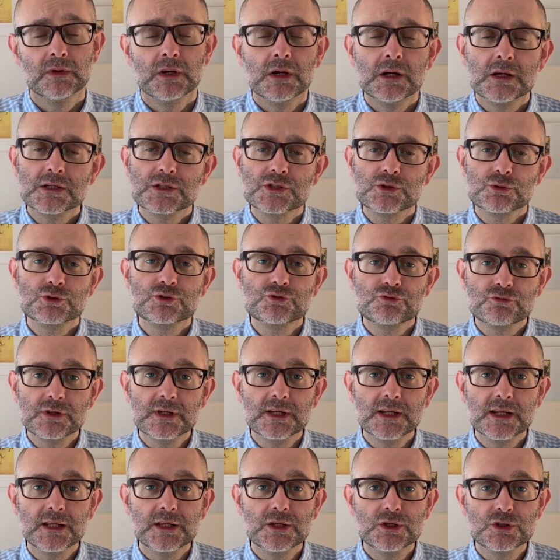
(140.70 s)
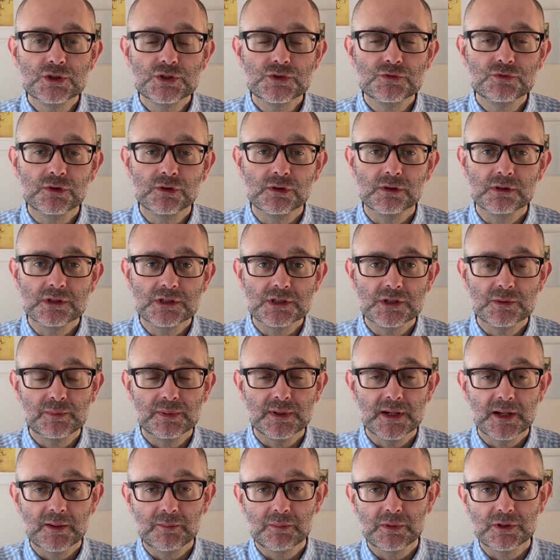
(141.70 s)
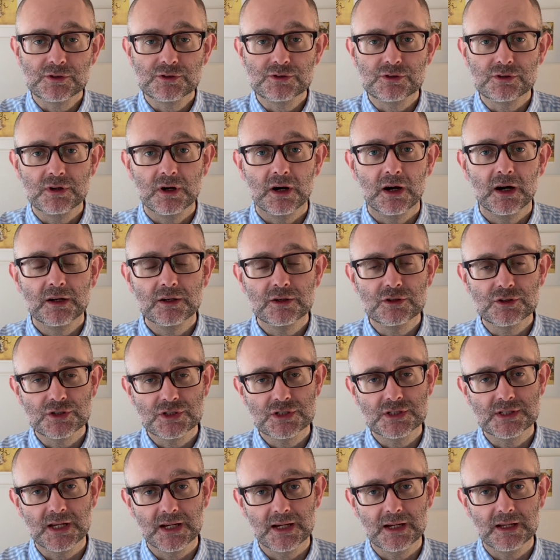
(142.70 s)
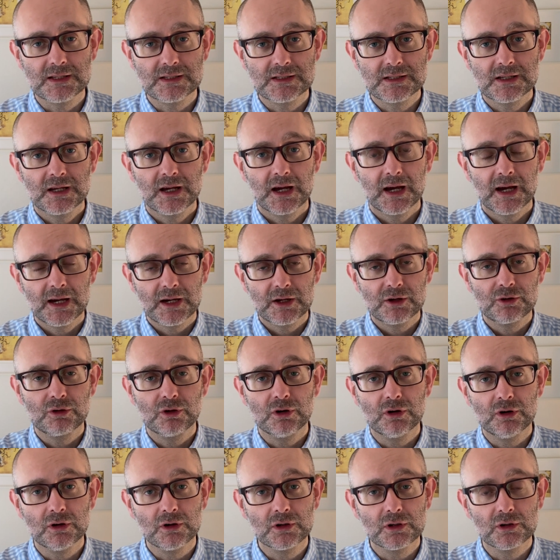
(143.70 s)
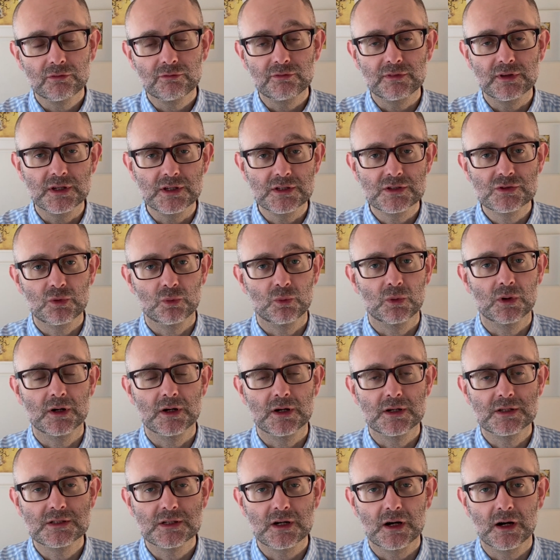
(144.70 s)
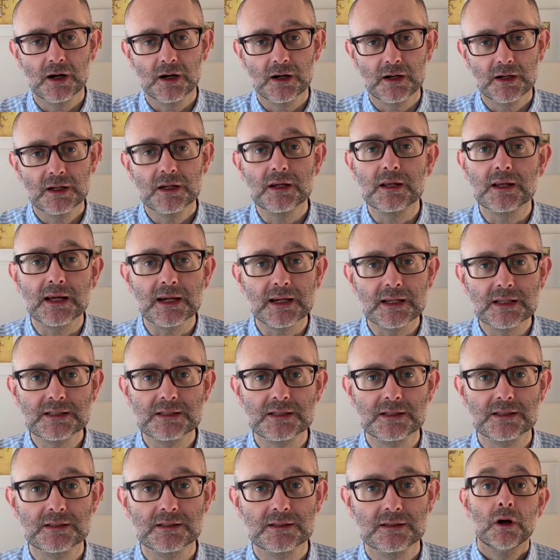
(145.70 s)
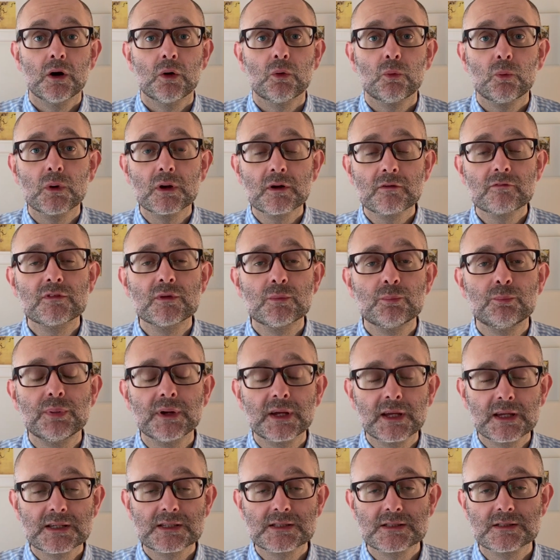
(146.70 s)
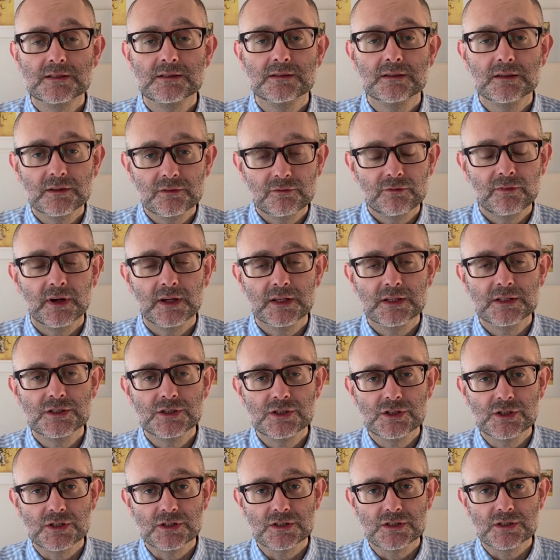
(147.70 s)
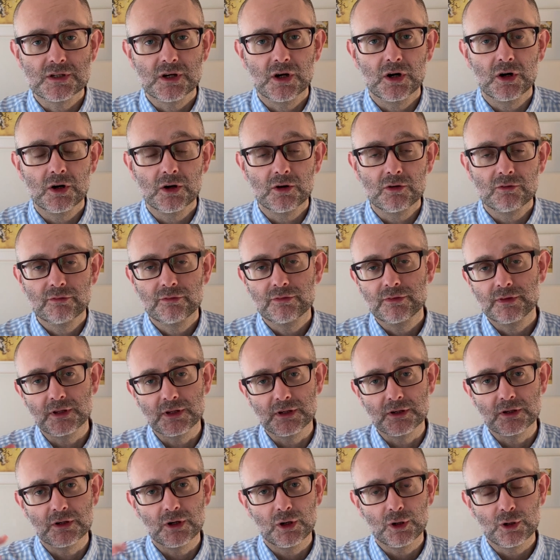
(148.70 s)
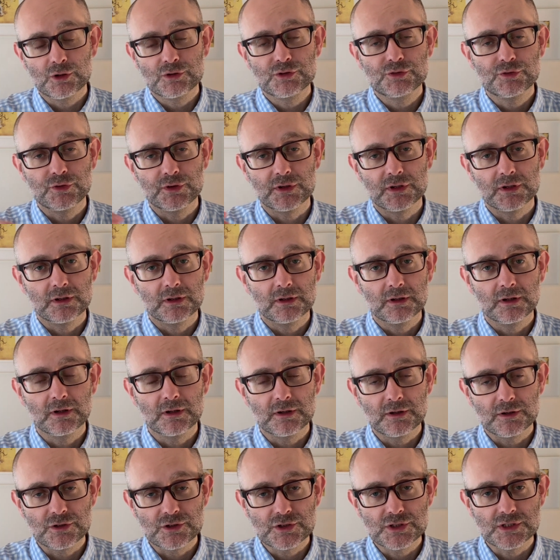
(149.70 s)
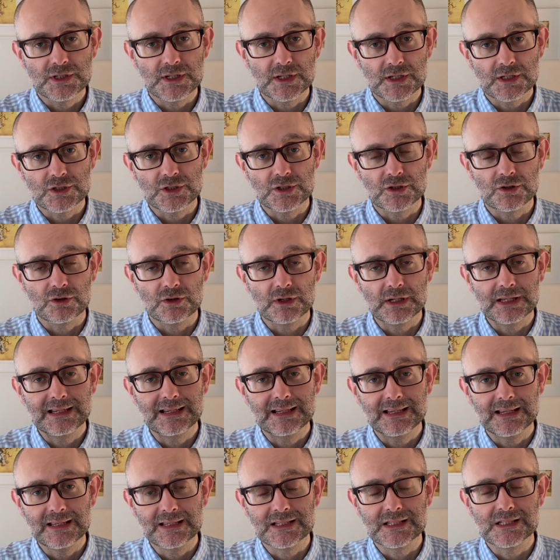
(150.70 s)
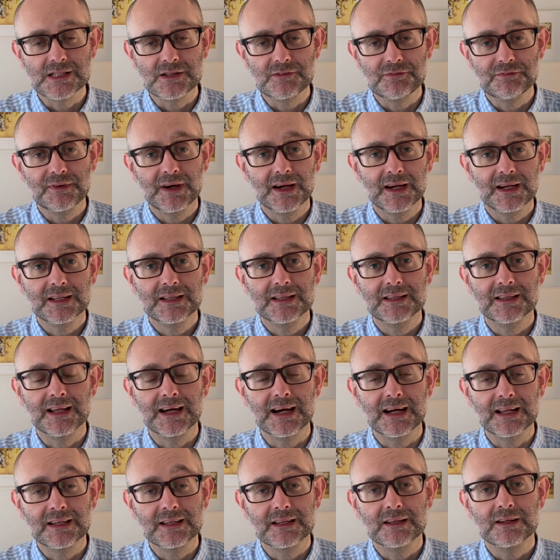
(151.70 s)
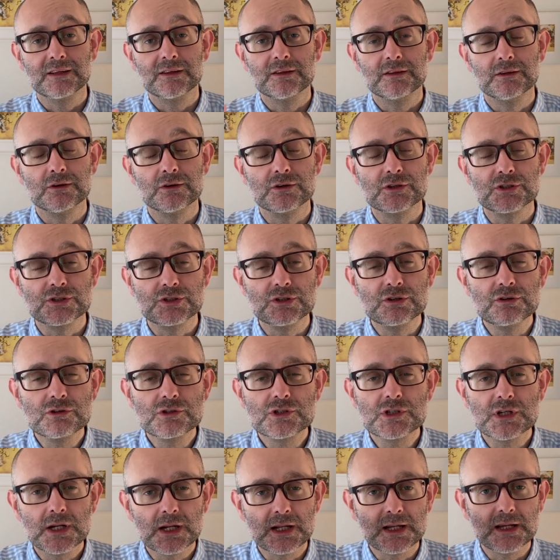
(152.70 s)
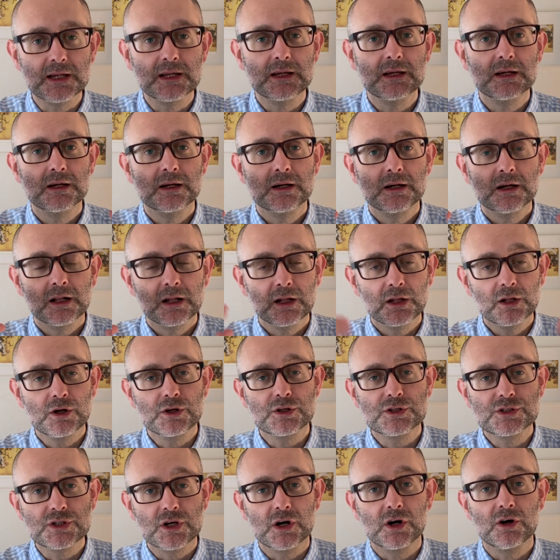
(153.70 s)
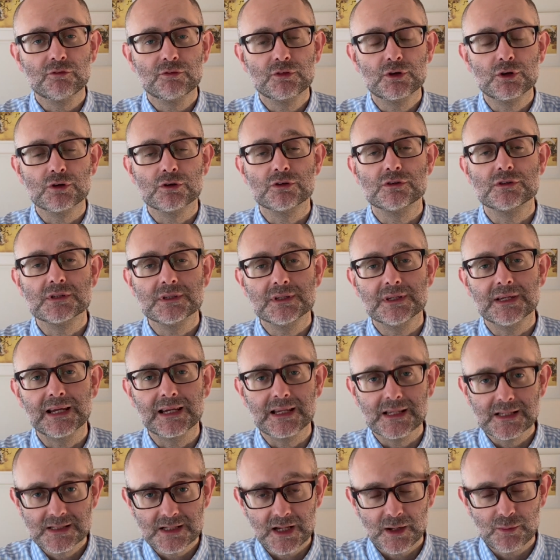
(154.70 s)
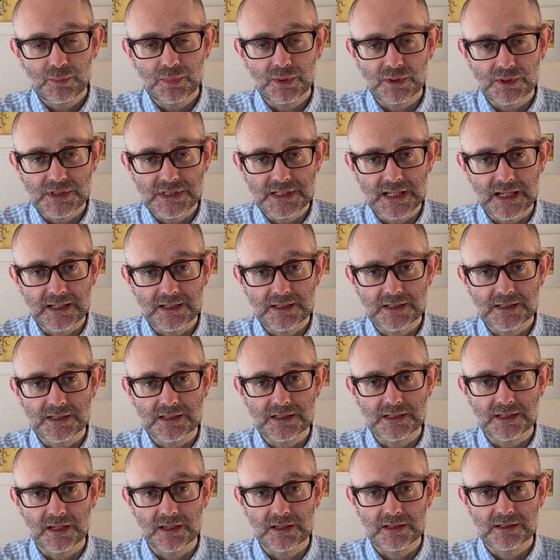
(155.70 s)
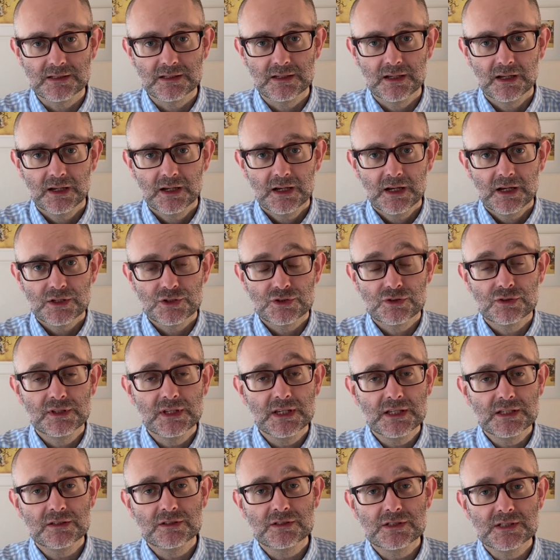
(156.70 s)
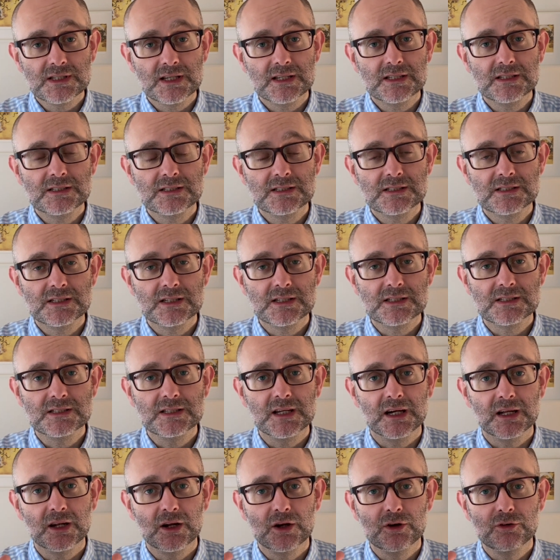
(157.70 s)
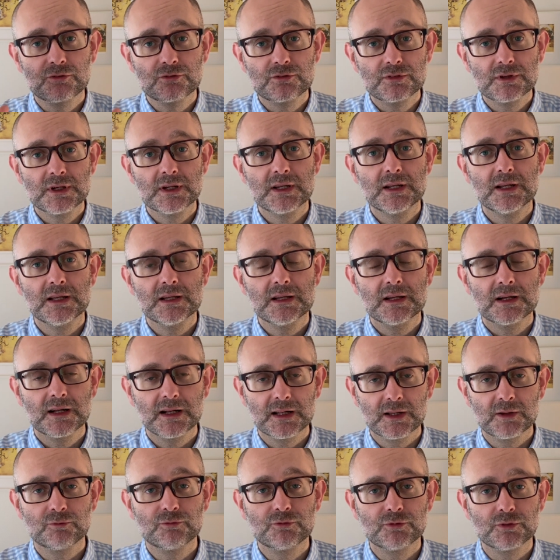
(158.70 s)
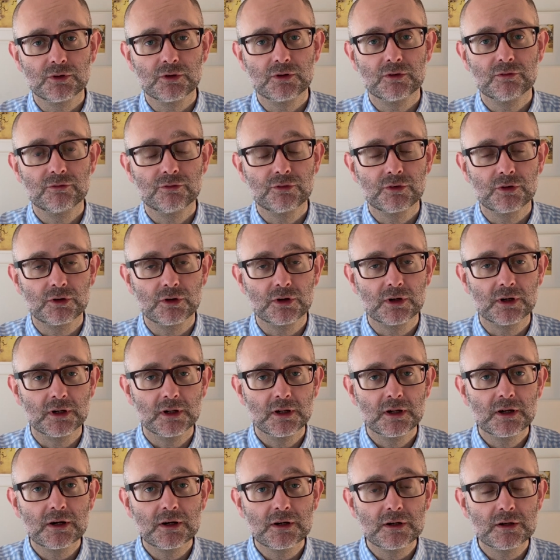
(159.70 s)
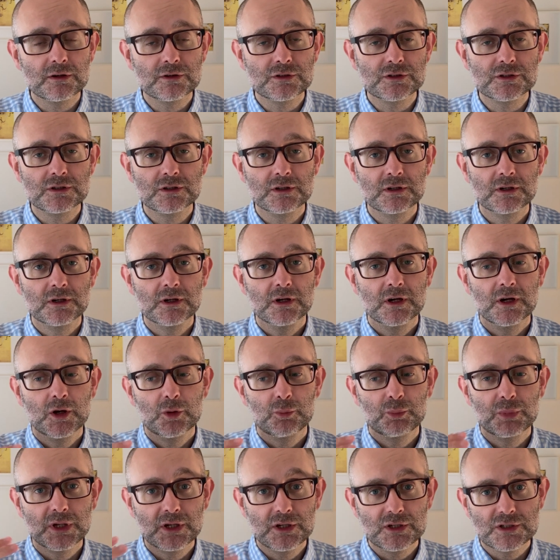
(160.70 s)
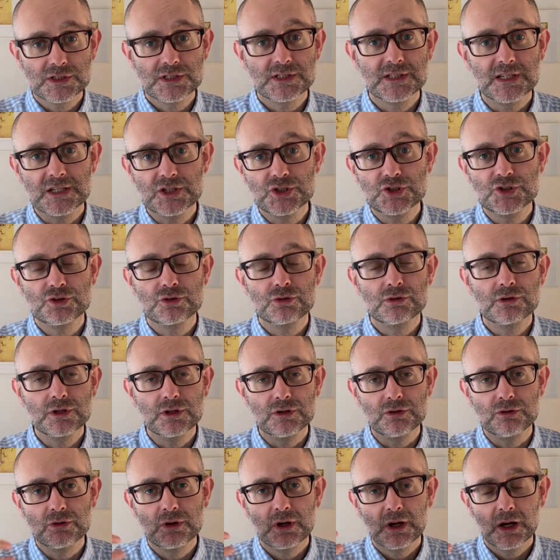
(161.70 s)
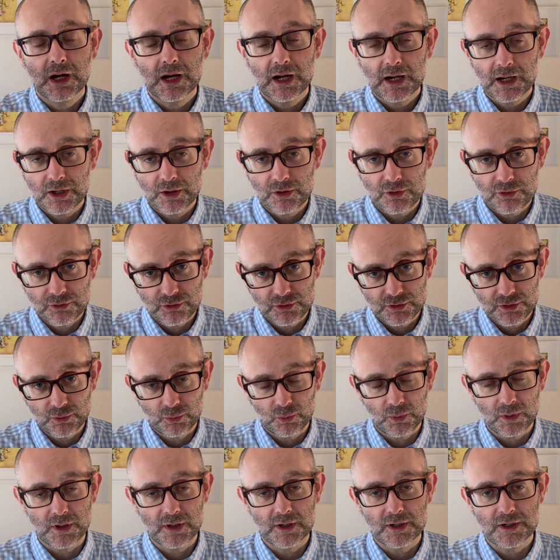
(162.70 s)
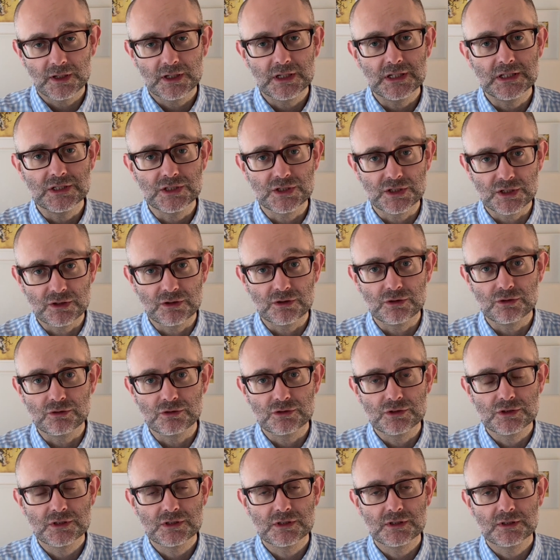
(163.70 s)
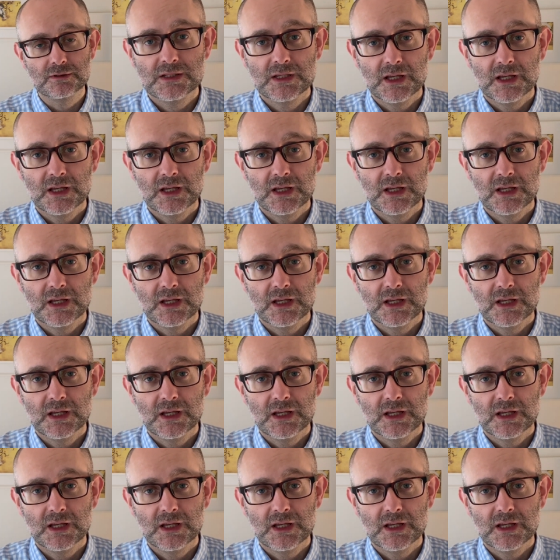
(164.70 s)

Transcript: So it's really useful to be able to understand how all of these words are connected. One of the biggest advantages of the Oxford Learner's Dictionary is the fact that there is usually lots of good example sentences. So these are sentences that are really helpful for learners because they show you how the word is used.